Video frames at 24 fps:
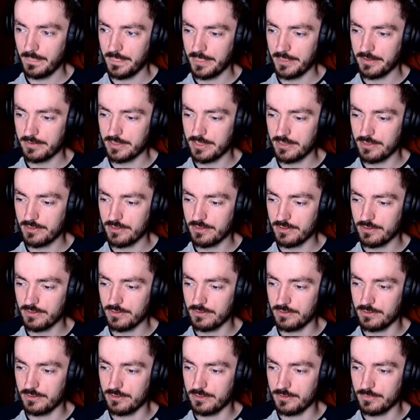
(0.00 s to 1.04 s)
Location of the
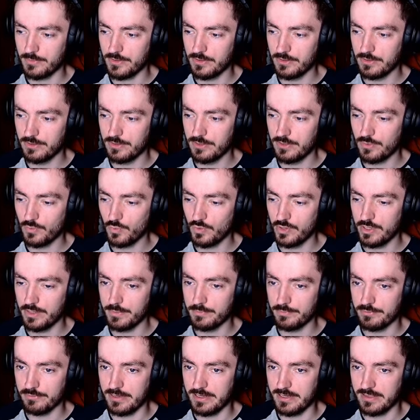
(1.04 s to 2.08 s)
corpse. Others were
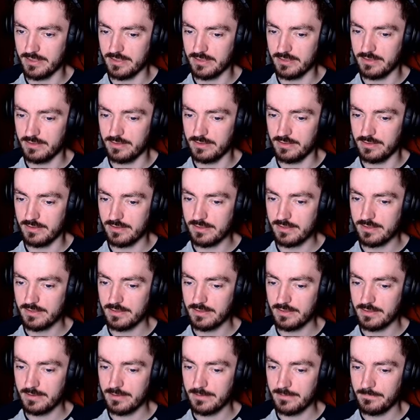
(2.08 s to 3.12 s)
present.
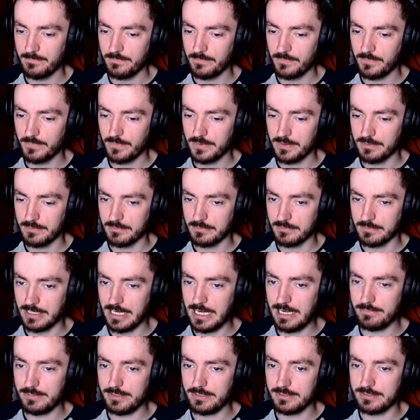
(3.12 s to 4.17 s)

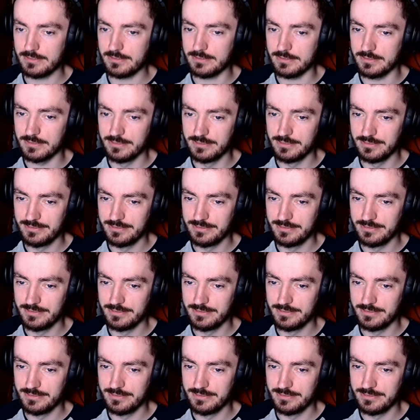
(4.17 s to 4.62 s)
Captain!